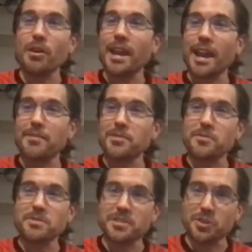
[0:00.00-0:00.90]
I have to
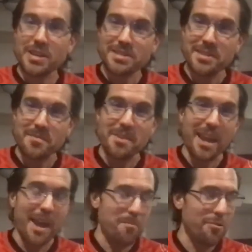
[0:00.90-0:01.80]
do is adjust them
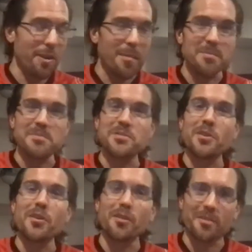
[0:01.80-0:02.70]
and problem
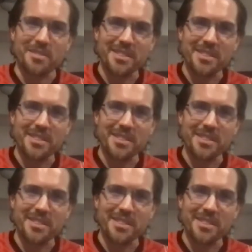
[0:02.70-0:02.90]
solved.